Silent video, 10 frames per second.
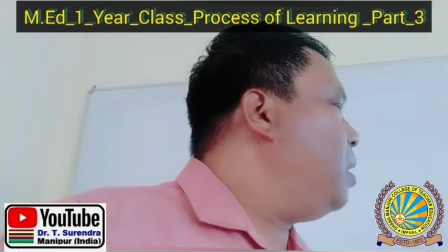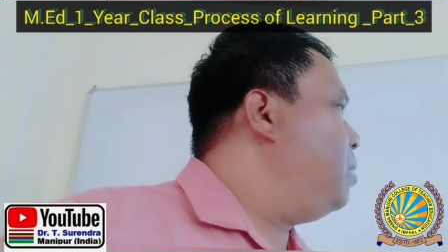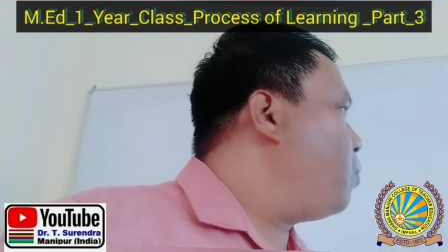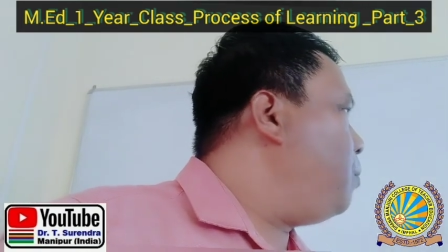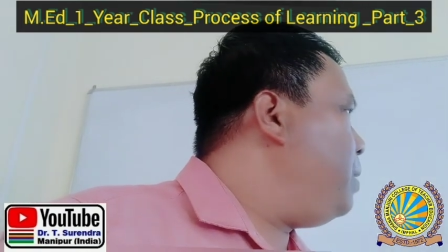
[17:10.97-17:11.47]

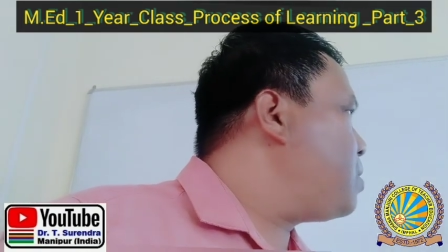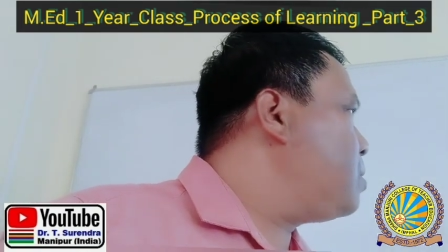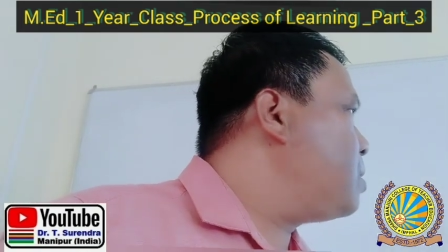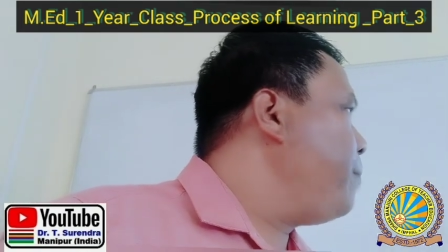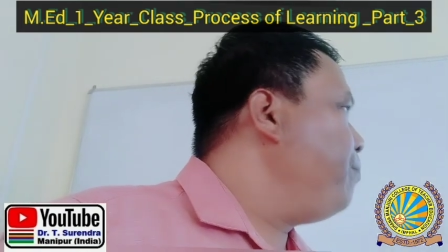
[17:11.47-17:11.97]

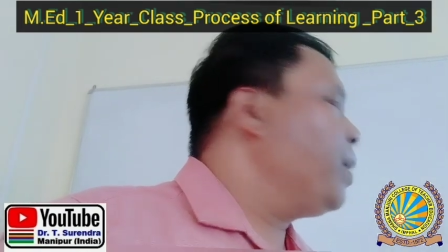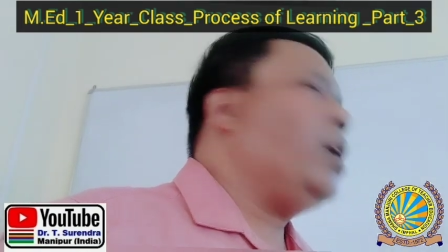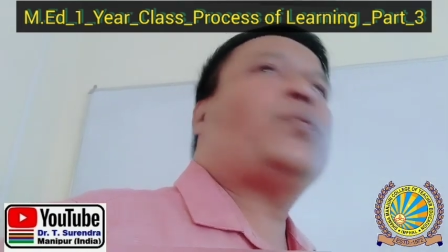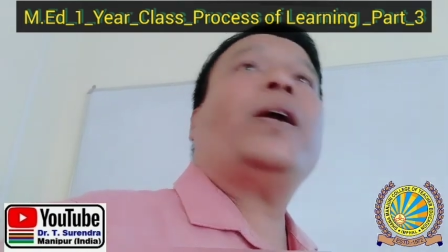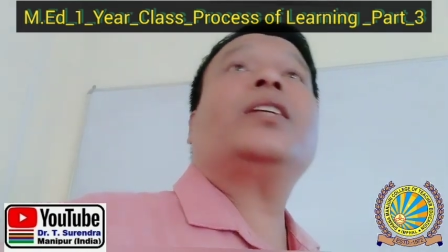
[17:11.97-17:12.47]
informations.
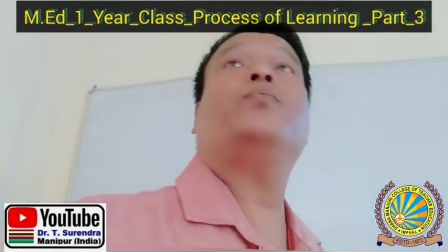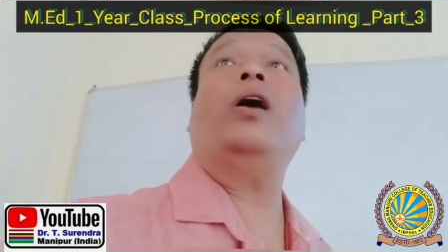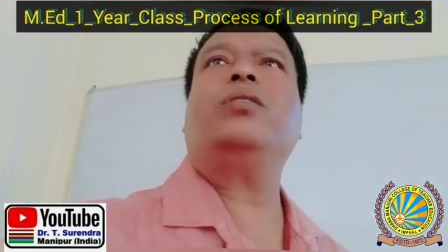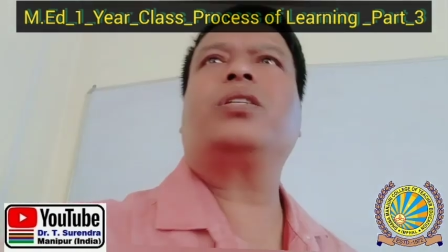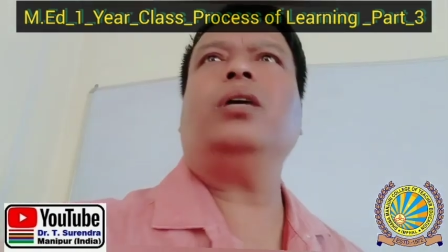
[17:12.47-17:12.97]
As far as
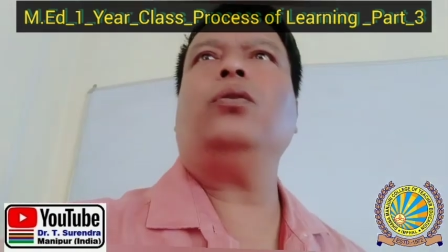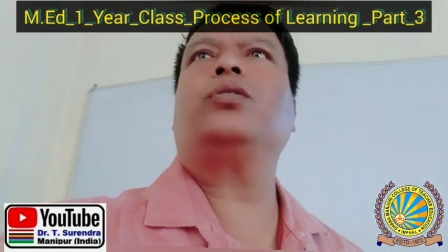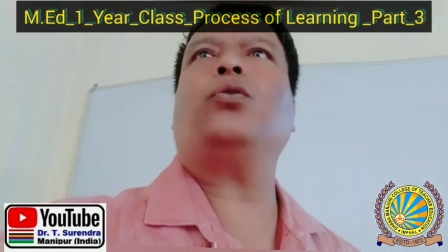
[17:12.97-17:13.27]
biological also,